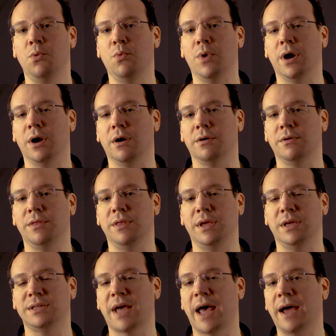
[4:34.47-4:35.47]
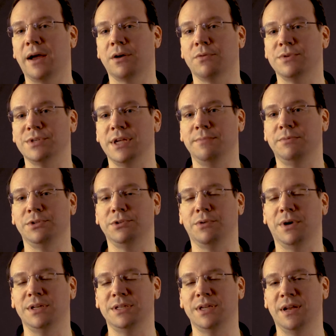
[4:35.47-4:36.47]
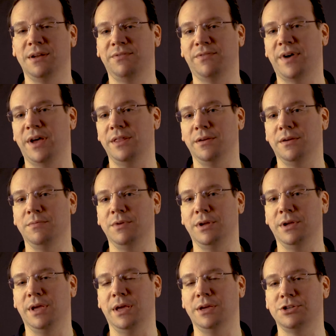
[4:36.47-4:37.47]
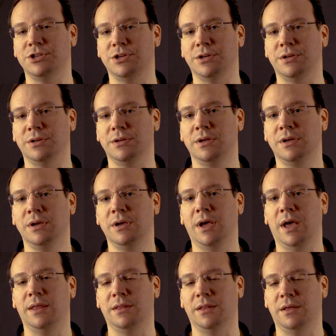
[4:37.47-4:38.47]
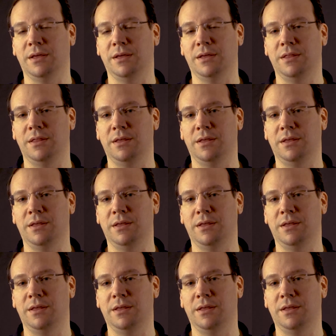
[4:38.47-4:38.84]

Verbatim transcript: where the attacker was able to identify the communication and the,